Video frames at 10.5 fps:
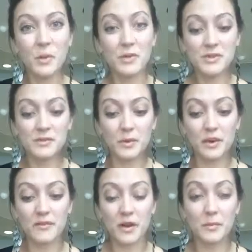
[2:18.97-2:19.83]
which is
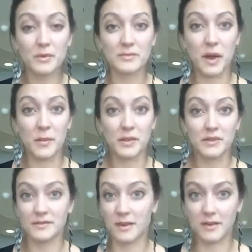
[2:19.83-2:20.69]
one of our most
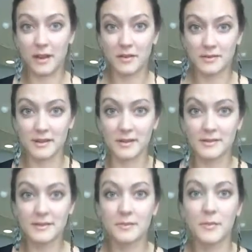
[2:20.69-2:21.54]
popular skincare
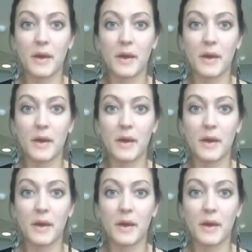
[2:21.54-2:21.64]
sets,